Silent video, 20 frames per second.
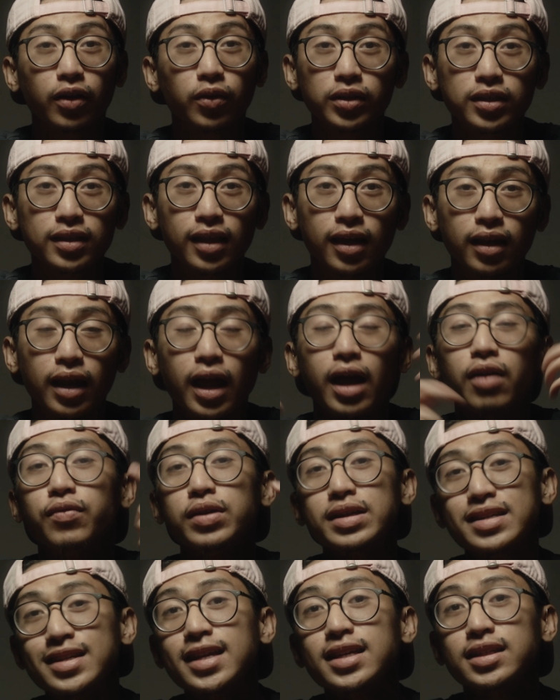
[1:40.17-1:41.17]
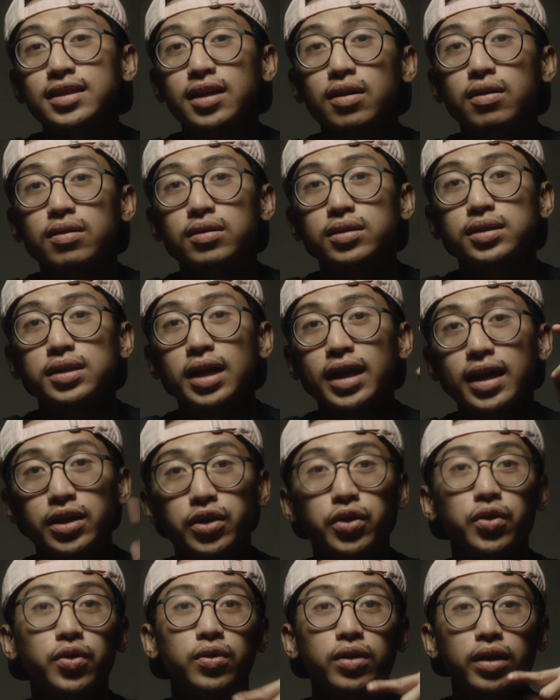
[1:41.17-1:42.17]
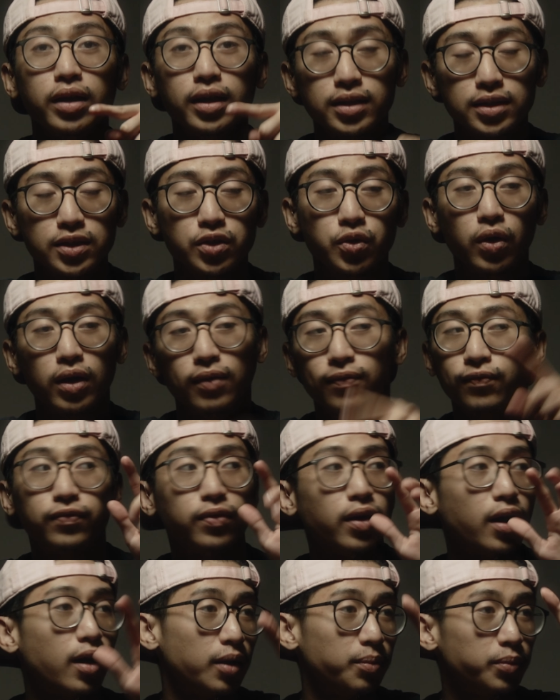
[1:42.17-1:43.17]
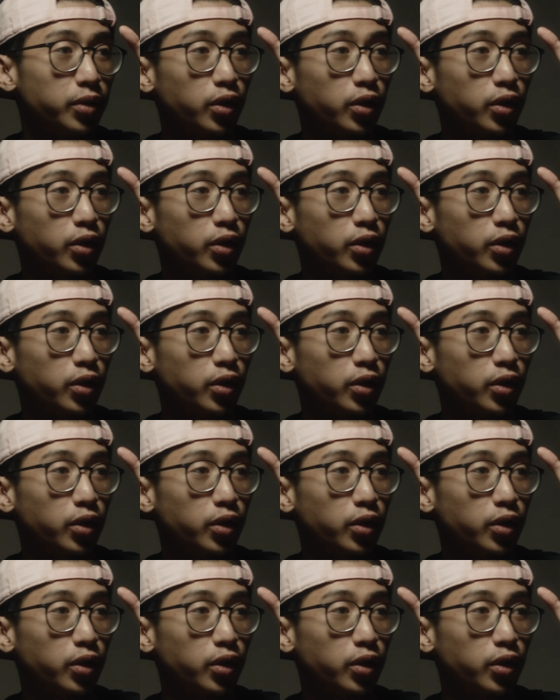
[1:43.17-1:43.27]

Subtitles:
only that, every details in your Instagram, from